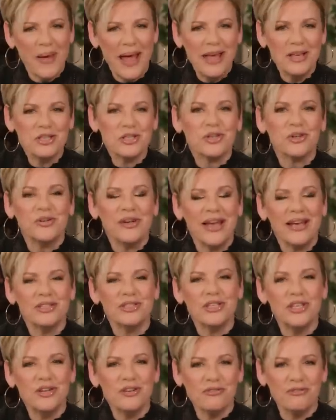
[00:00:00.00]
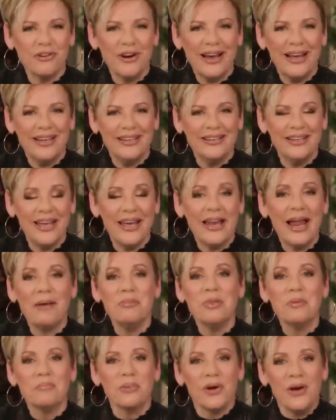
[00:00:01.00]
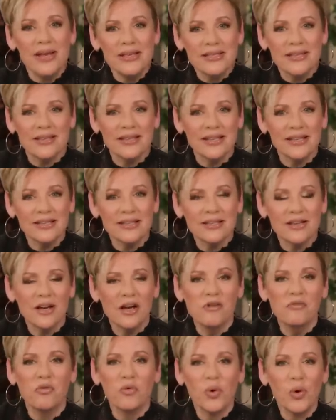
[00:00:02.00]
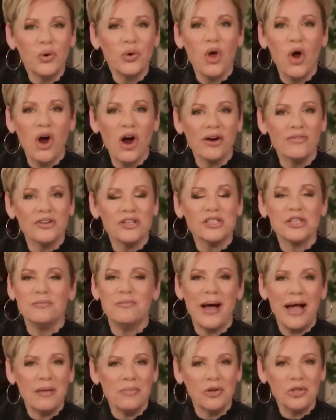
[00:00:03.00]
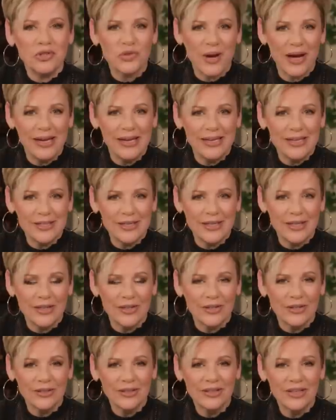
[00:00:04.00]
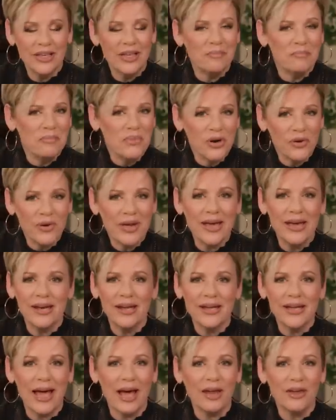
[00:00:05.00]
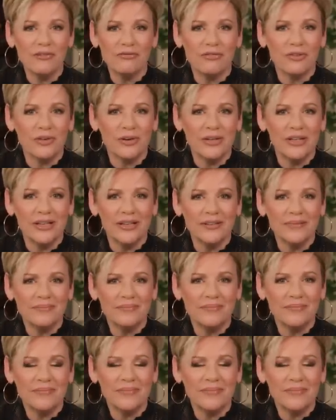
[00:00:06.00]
is Pastor Nancy Dufresne, and I'm the president of World Harvest Bible Training Center in Murrieta, California.